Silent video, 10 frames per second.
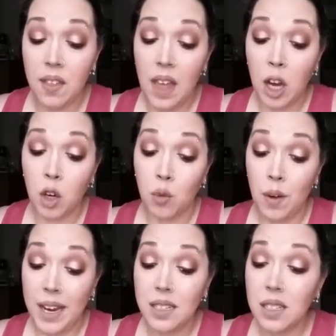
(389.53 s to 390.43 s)
that
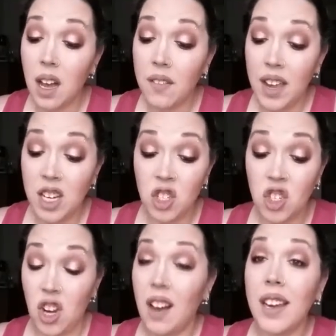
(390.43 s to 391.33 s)
great of a
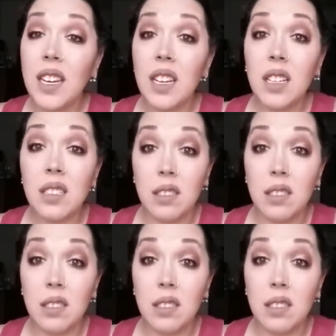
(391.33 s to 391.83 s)
shine.